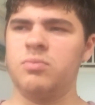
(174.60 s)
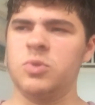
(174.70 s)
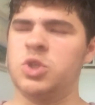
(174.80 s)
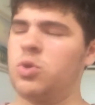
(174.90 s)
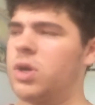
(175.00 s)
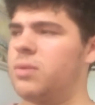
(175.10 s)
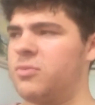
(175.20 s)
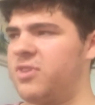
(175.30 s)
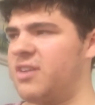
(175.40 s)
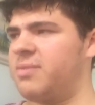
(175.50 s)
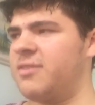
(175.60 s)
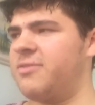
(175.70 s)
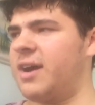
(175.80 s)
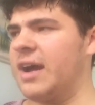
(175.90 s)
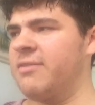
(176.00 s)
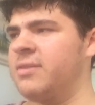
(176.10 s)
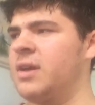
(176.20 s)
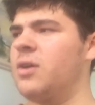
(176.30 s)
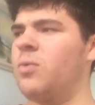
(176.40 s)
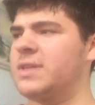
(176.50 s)
do it 5x5.
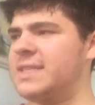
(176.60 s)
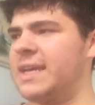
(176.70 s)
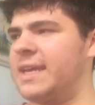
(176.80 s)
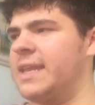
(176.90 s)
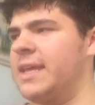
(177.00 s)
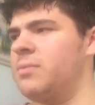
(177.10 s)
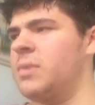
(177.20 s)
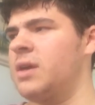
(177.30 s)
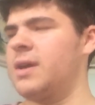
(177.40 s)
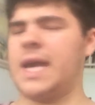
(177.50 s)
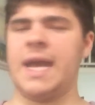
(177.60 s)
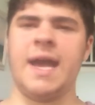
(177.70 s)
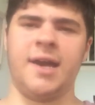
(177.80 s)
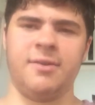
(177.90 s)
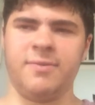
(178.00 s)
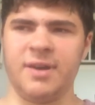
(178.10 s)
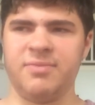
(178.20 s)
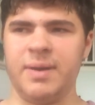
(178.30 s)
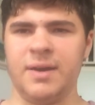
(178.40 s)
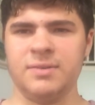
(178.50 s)
Once I get it, I add
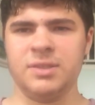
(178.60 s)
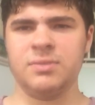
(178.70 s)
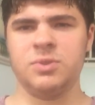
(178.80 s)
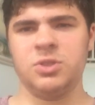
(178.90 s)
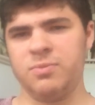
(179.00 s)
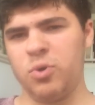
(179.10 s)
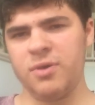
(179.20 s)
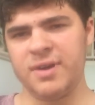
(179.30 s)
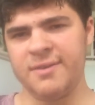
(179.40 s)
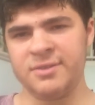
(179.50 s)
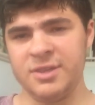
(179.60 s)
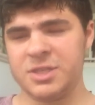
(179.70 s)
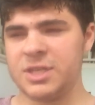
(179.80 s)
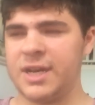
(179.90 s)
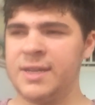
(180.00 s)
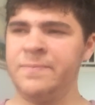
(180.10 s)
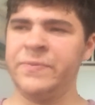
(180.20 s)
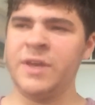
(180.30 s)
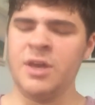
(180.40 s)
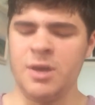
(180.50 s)
5 pounds, 2.5 to each side.
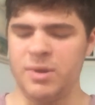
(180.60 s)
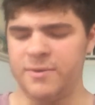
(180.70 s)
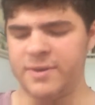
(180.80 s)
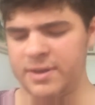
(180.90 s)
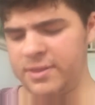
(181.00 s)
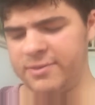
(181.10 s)
But for the